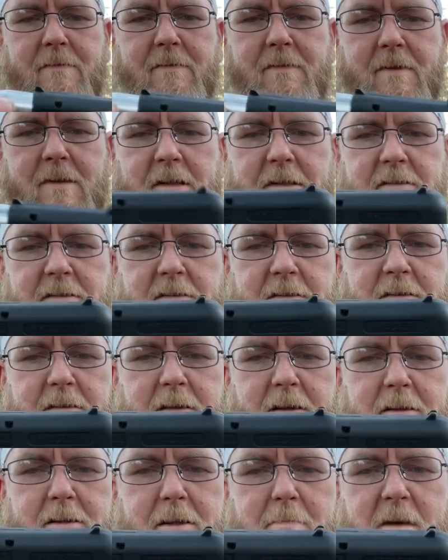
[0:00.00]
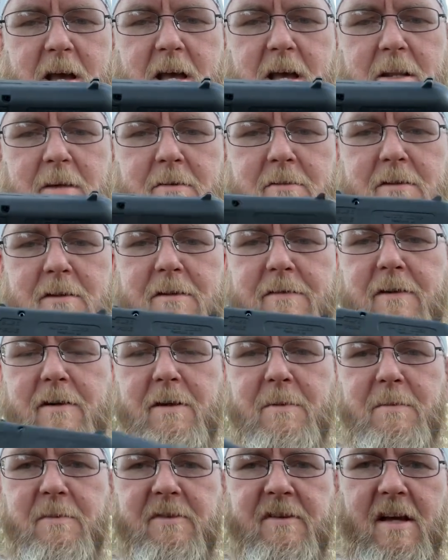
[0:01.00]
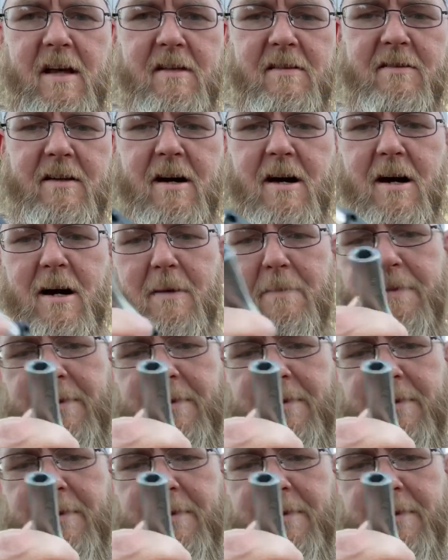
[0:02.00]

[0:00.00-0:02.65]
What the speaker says: This is like the manual of arms. Has top,